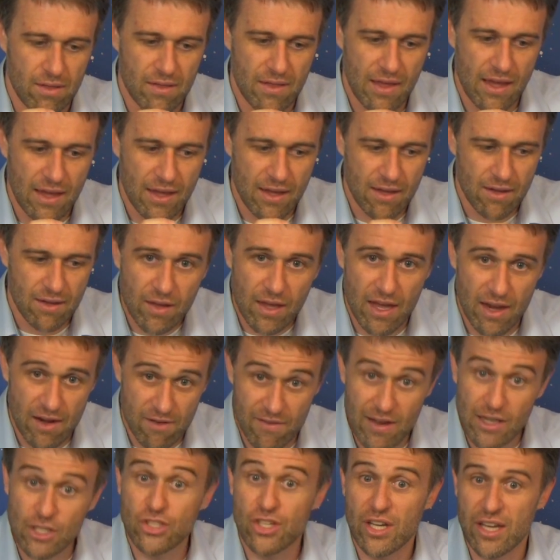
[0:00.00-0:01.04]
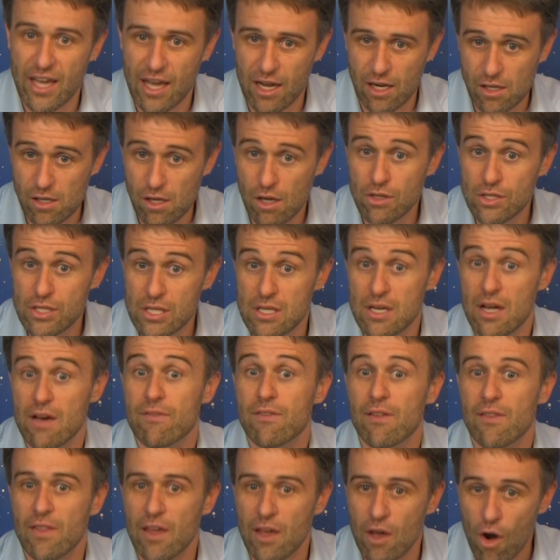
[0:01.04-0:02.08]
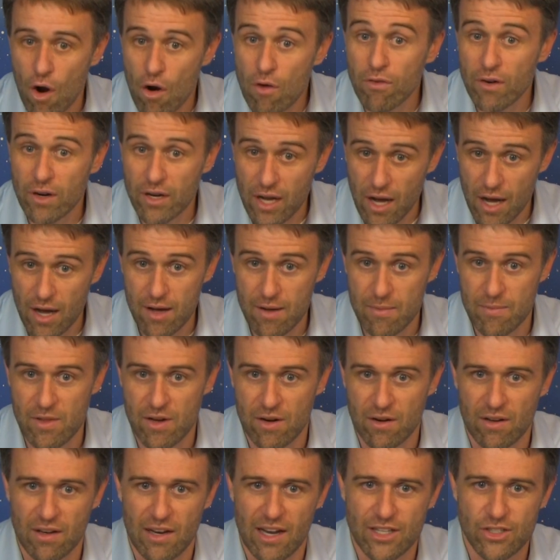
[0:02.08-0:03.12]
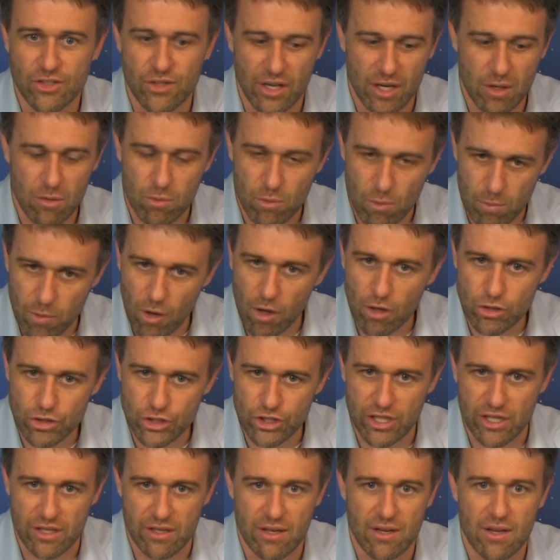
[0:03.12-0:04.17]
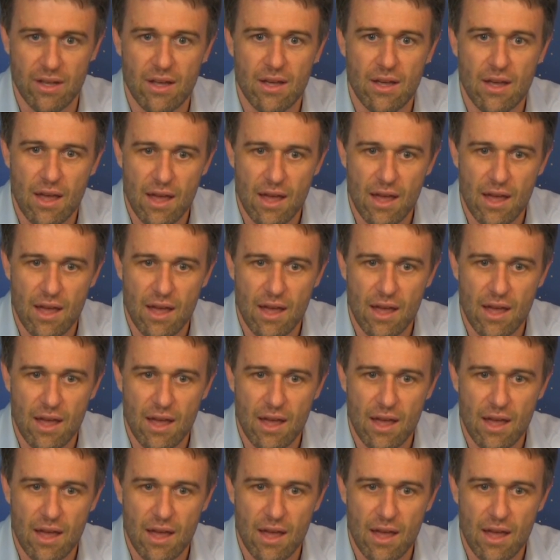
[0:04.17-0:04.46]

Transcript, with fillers: they can eventually get close enough that they overcome their electric repulsion,